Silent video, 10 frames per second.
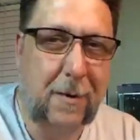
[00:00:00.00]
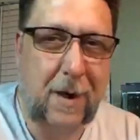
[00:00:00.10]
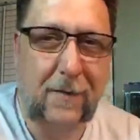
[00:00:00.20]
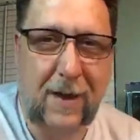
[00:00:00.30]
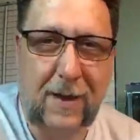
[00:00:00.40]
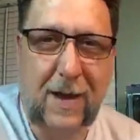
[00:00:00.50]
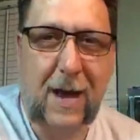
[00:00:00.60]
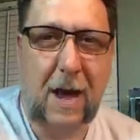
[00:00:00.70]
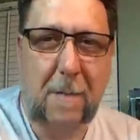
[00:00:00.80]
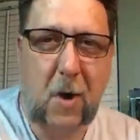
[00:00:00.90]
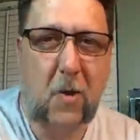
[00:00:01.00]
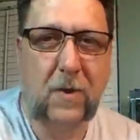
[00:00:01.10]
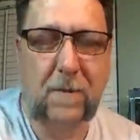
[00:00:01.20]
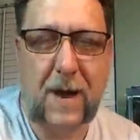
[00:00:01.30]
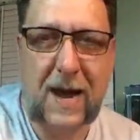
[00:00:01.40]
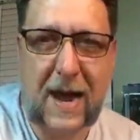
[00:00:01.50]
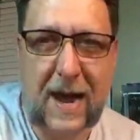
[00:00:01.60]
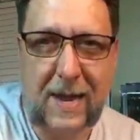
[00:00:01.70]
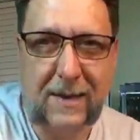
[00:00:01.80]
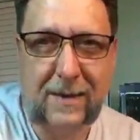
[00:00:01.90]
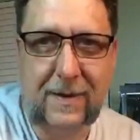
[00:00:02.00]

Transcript: I've got a mold of my hand,